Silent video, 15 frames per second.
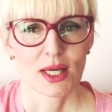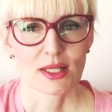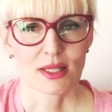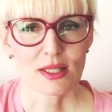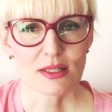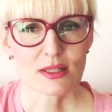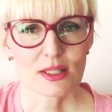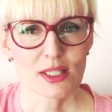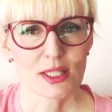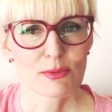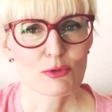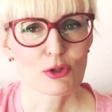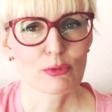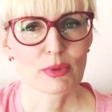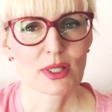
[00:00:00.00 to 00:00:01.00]
It doesn't
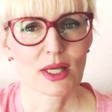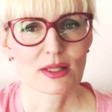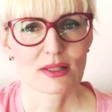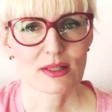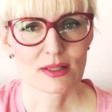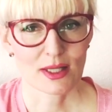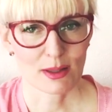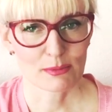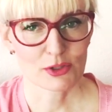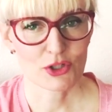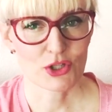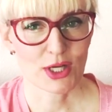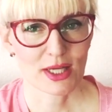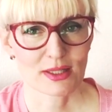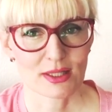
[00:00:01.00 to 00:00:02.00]
seem to be an
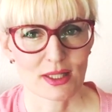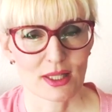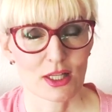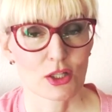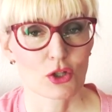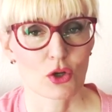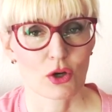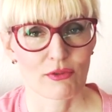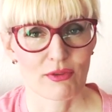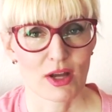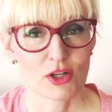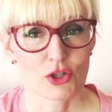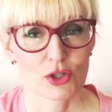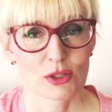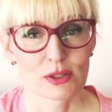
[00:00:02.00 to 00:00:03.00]
established idea in
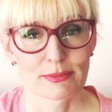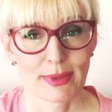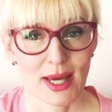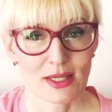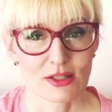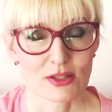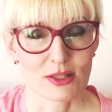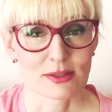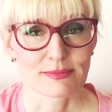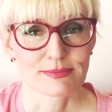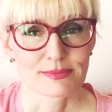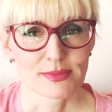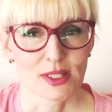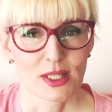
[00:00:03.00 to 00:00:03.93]
conventional medicine.